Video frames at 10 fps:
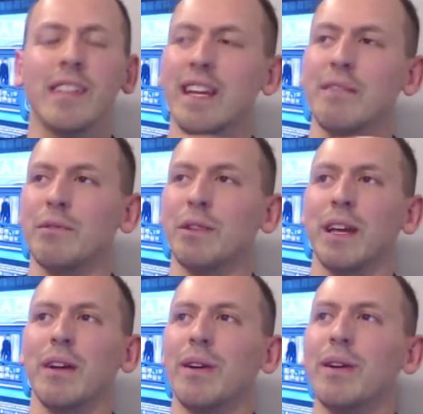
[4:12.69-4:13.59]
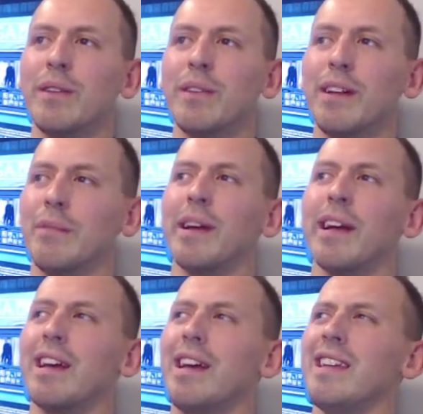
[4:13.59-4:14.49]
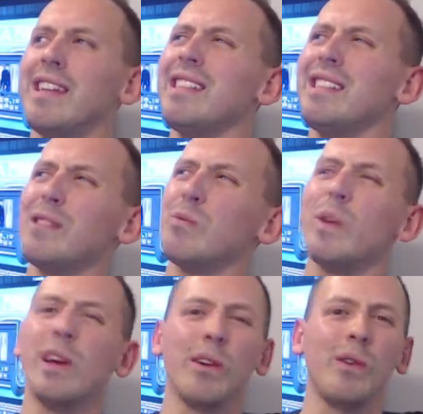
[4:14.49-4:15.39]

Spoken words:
I never really had heard of it. And I'm like, that's just weird.